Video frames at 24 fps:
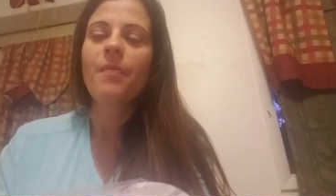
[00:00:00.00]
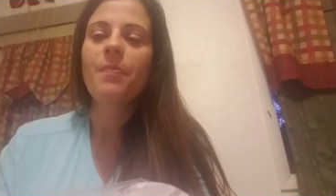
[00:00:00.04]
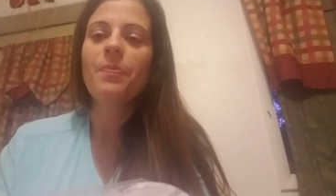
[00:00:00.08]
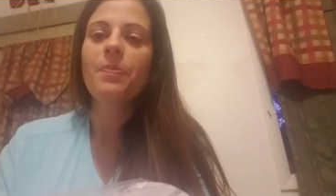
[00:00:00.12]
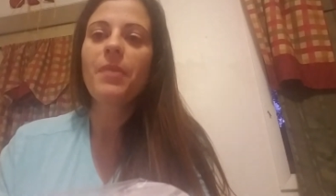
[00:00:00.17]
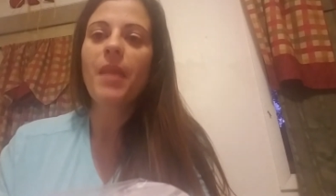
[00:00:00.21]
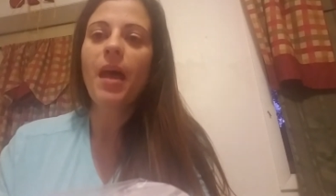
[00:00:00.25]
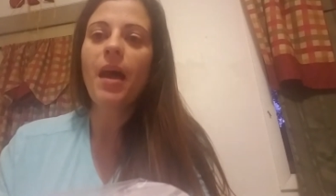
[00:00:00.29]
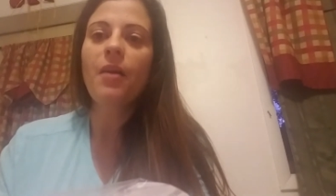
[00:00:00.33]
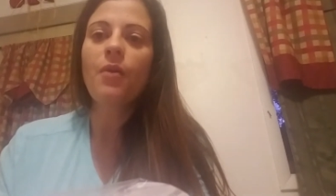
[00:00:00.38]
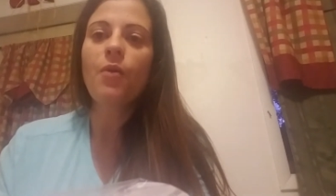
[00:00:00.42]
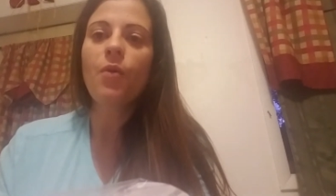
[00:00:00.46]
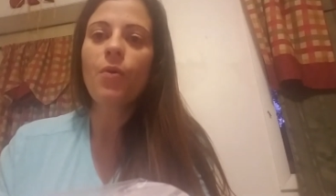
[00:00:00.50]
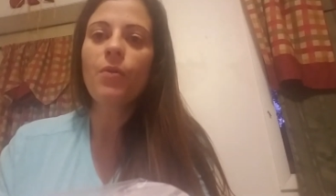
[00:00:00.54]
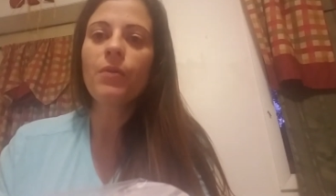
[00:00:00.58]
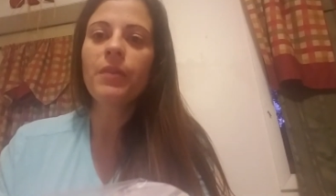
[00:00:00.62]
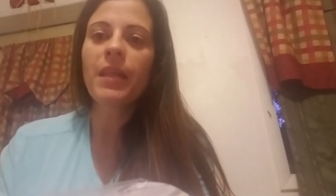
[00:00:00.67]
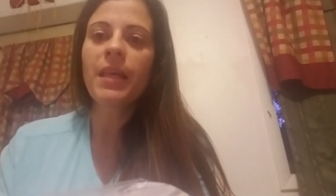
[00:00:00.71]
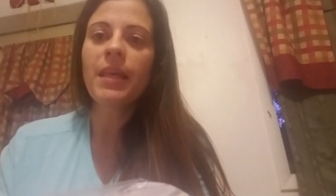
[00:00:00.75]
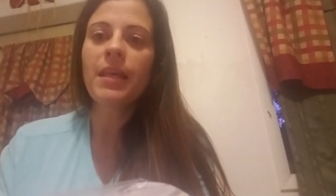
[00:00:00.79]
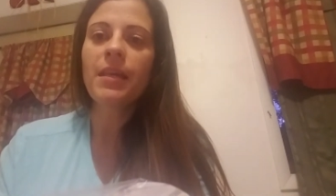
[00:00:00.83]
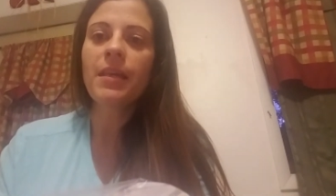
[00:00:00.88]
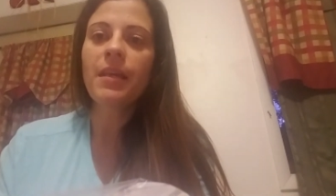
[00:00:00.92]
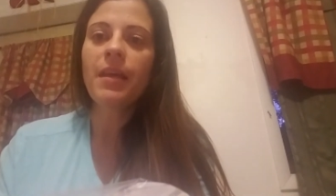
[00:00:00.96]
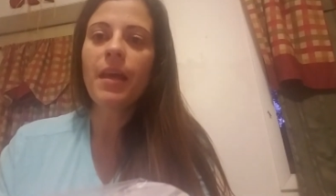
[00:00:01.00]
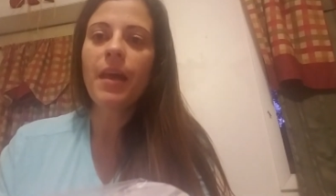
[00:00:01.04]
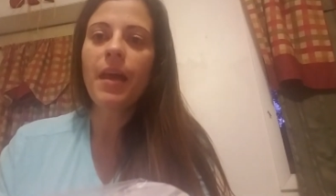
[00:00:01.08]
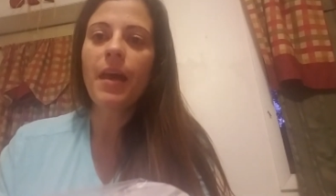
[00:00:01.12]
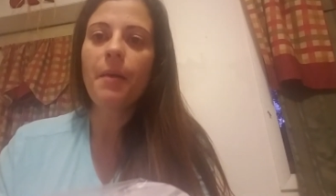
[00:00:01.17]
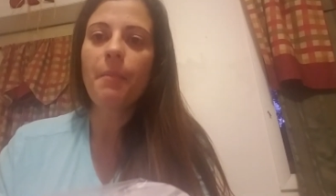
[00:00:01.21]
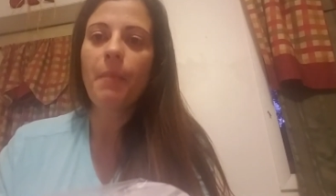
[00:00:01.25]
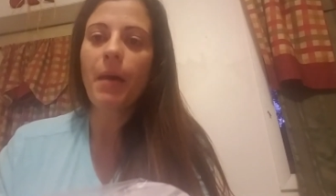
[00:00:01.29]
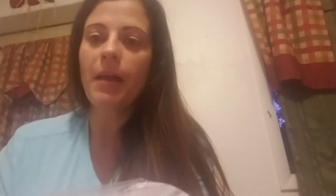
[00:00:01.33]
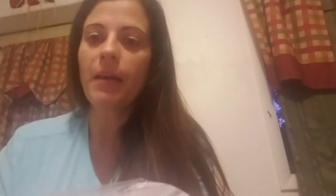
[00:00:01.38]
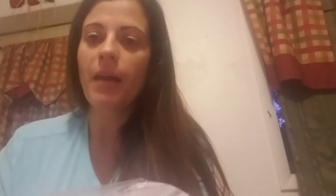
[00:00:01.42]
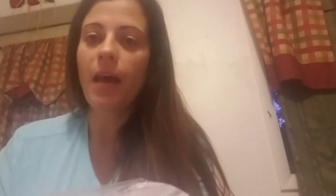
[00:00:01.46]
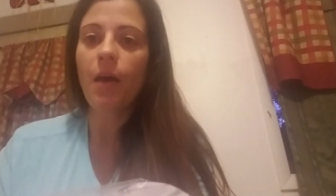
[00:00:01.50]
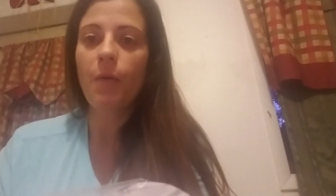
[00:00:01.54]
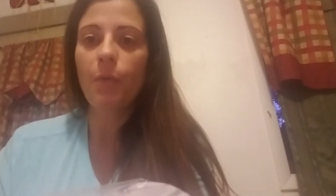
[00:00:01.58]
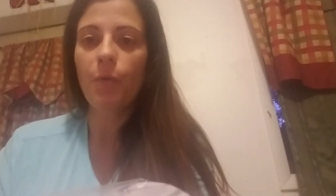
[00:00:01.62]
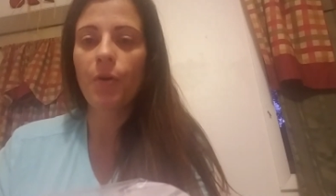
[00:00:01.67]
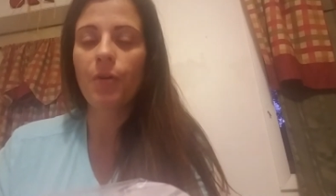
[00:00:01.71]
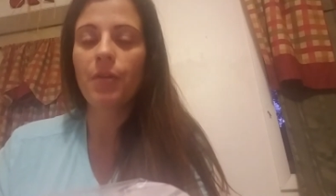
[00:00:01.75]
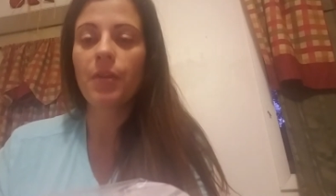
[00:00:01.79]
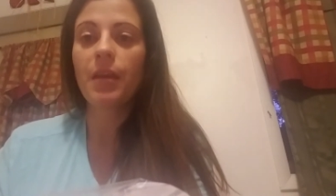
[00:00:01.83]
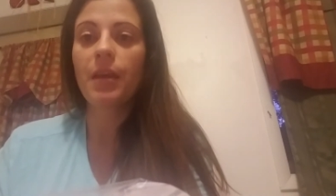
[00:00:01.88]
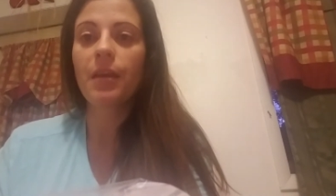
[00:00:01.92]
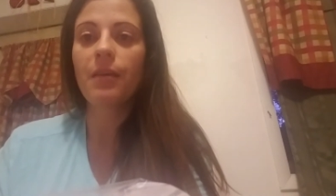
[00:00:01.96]
not only am I not
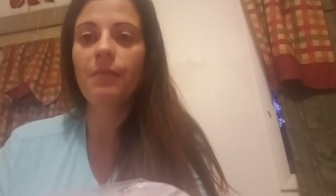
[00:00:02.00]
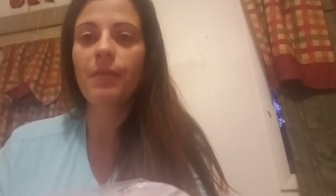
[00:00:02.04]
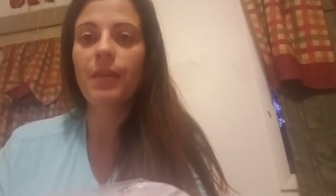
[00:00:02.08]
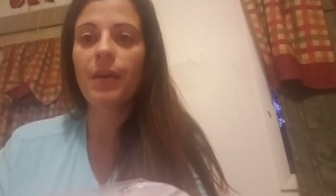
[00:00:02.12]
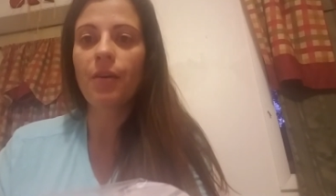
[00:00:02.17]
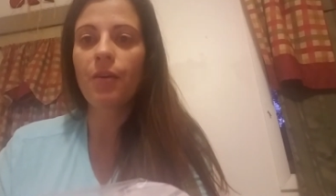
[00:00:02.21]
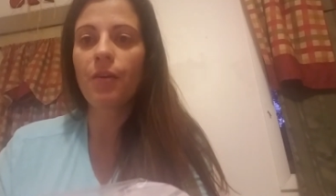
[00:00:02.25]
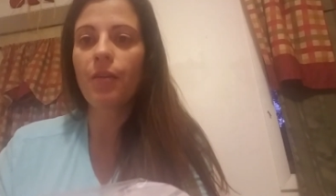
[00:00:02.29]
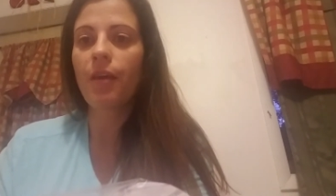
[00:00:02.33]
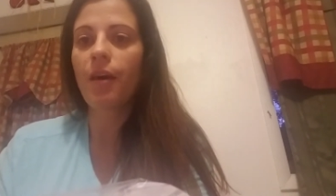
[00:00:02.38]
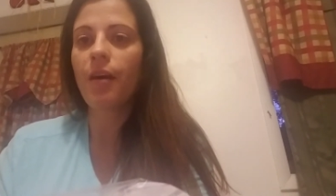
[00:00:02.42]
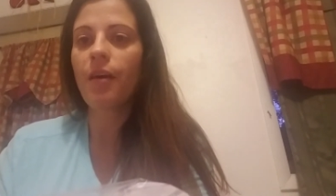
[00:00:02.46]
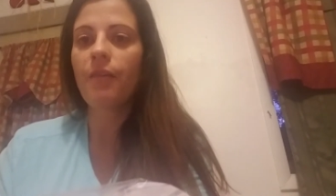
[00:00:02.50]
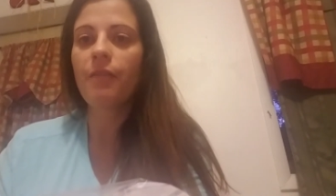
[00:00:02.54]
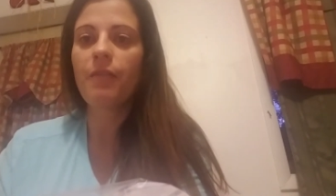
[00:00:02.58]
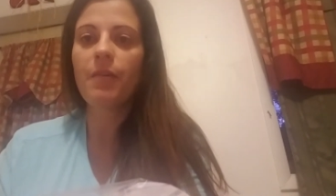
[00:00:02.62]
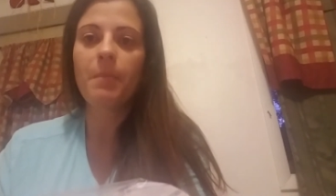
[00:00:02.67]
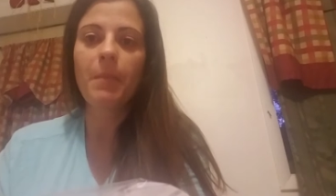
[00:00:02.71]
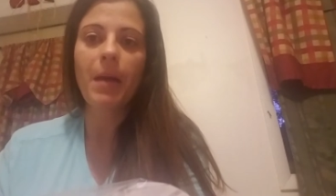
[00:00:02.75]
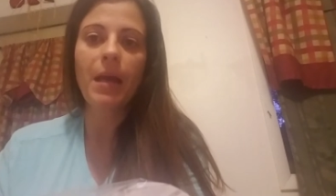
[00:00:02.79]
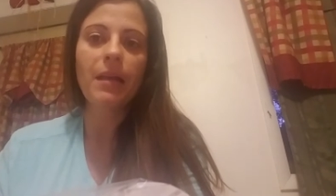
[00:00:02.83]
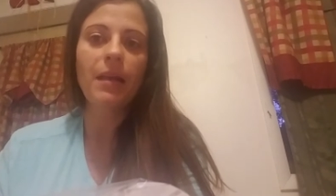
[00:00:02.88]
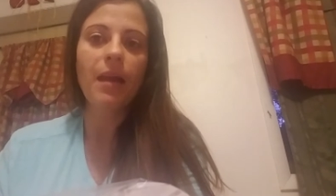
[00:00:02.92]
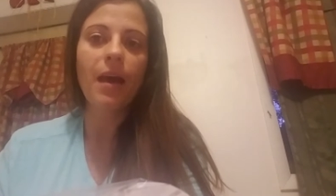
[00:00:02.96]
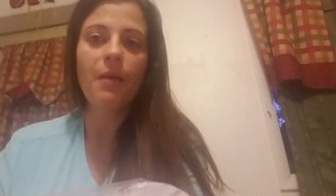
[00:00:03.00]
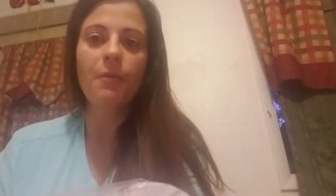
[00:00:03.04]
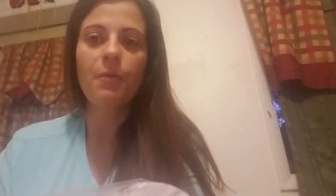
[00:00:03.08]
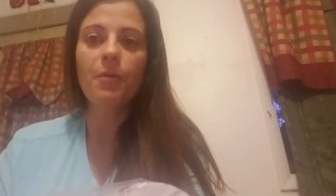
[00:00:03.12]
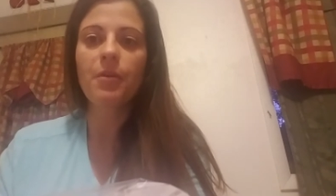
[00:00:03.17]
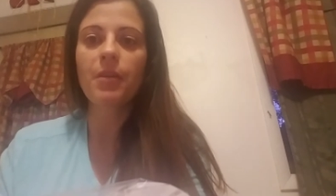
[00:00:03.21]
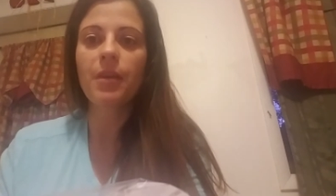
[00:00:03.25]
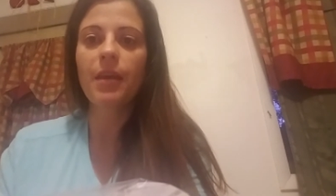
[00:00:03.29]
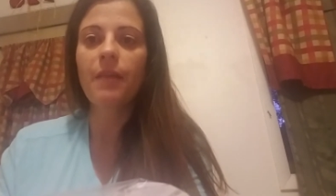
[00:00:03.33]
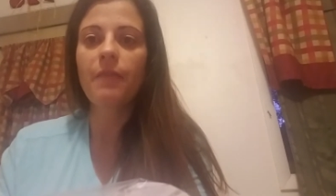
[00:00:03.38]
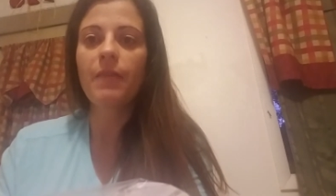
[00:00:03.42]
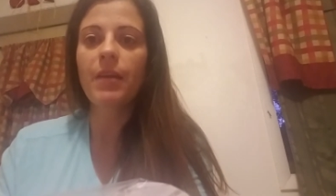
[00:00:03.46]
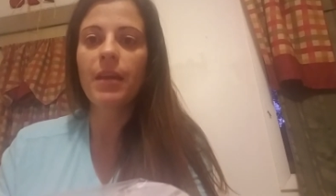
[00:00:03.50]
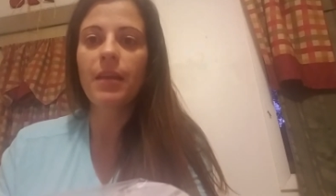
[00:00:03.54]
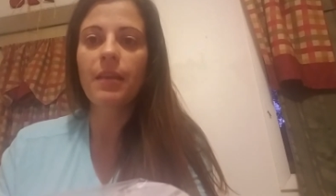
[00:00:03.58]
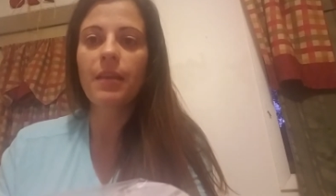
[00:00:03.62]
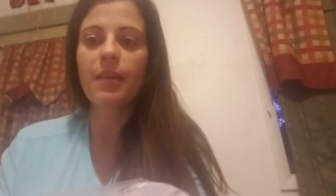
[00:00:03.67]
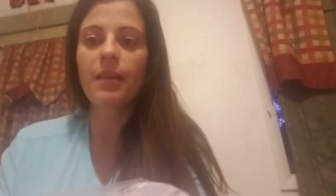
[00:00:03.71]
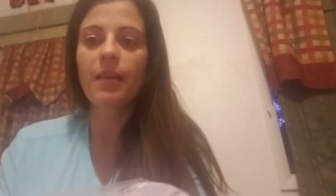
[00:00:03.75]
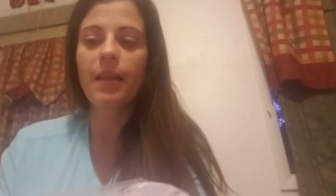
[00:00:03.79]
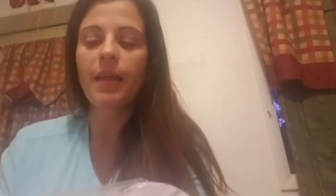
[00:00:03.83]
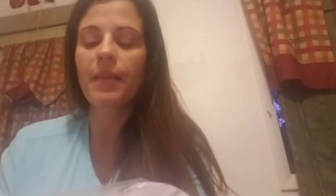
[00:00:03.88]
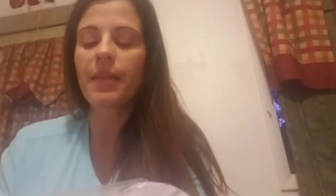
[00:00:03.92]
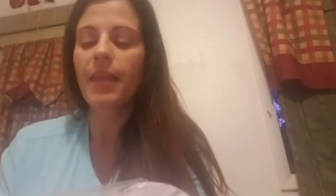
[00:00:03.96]
worthy of their love, am I not worthy of
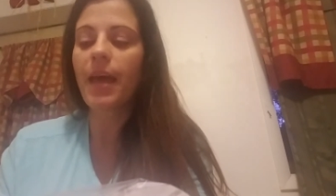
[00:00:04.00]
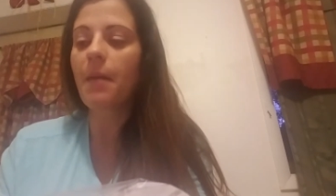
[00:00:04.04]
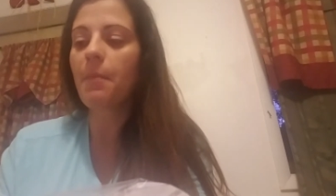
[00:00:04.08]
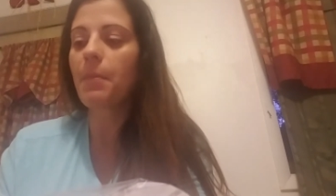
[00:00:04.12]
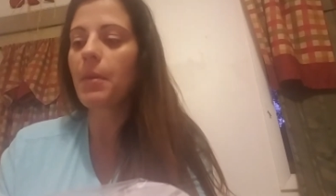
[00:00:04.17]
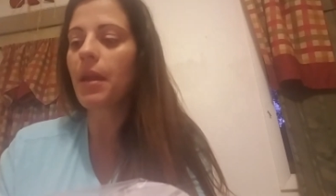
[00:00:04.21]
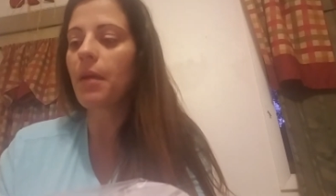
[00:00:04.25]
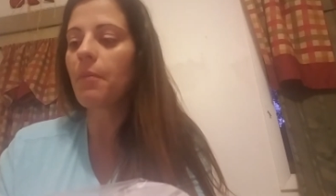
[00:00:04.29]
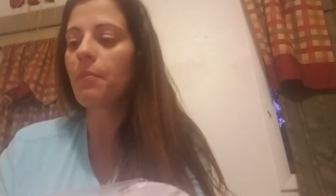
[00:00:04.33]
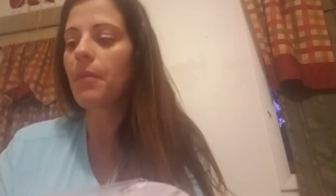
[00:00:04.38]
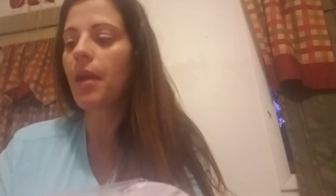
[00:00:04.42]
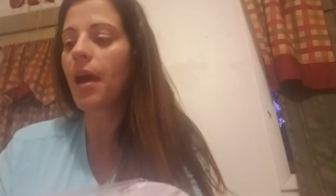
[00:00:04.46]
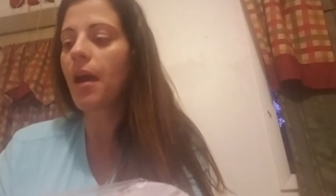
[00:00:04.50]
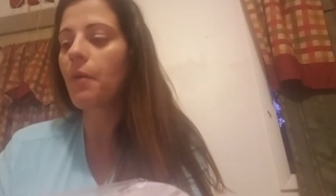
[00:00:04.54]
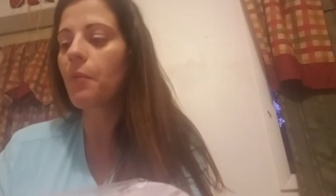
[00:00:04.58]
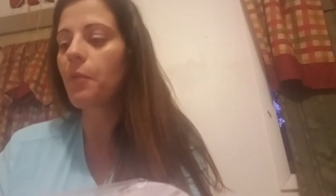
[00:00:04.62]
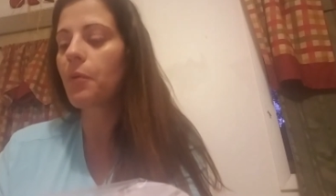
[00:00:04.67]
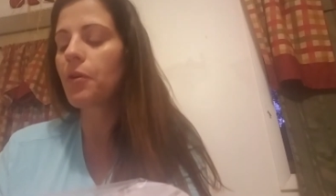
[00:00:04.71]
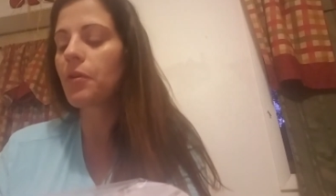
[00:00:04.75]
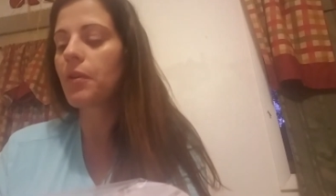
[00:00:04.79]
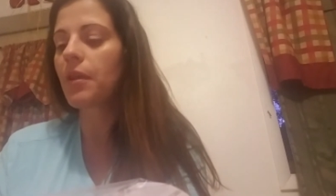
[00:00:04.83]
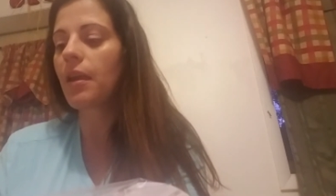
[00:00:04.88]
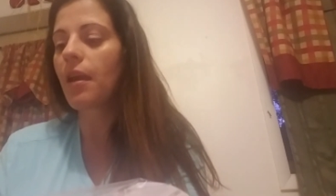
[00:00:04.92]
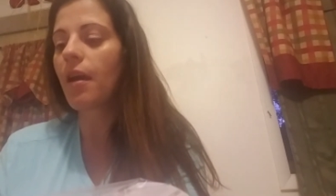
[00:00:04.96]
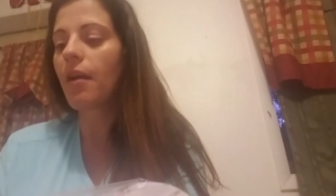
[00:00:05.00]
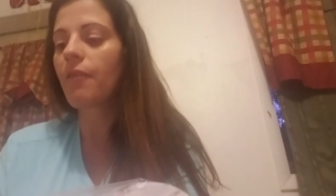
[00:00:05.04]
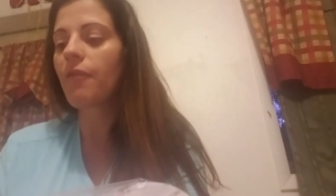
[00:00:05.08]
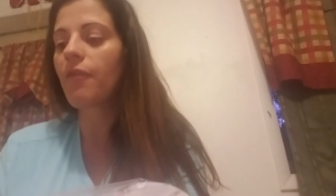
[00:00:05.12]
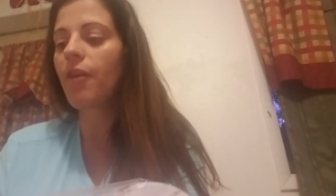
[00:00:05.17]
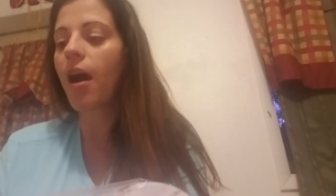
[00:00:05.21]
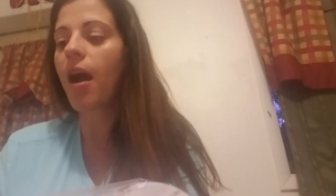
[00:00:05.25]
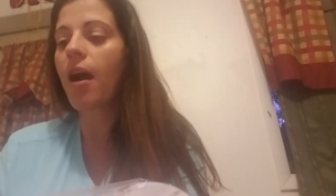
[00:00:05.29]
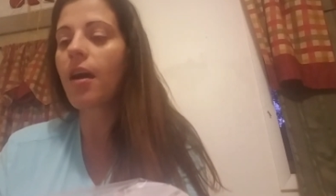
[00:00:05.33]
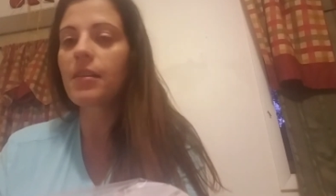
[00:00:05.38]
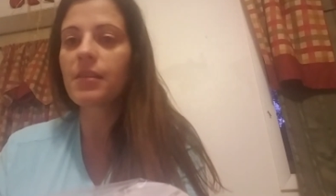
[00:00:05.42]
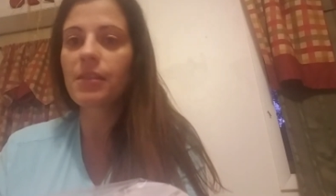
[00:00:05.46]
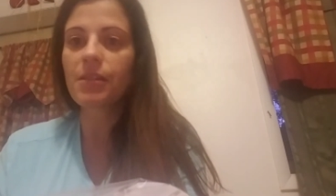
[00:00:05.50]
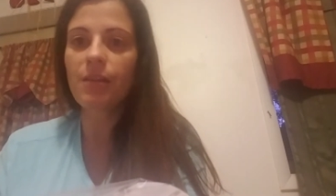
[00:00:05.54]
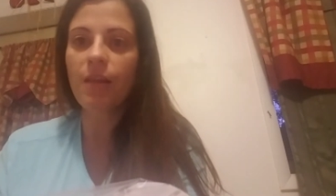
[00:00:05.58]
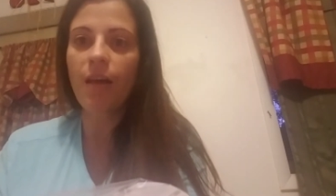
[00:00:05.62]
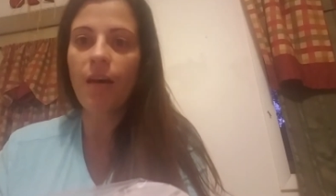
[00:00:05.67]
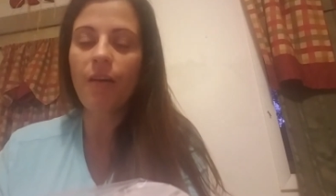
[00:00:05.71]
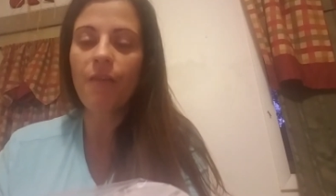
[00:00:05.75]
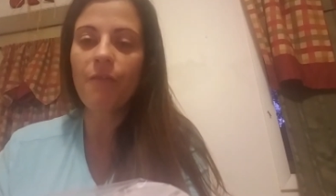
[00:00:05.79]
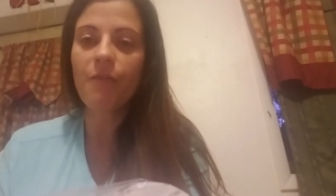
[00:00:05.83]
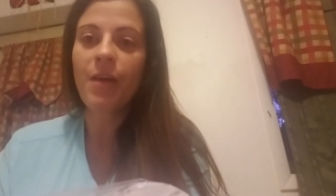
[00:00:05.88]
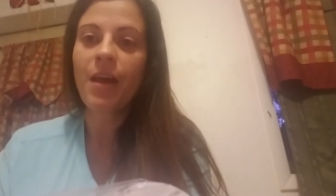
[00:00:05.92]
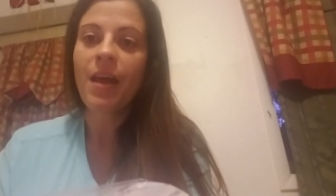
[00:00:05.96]
anything like that, but I'm not worthy of God's
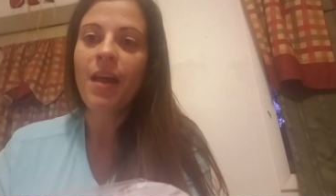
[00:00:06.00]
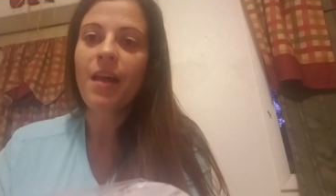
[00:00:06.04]
love.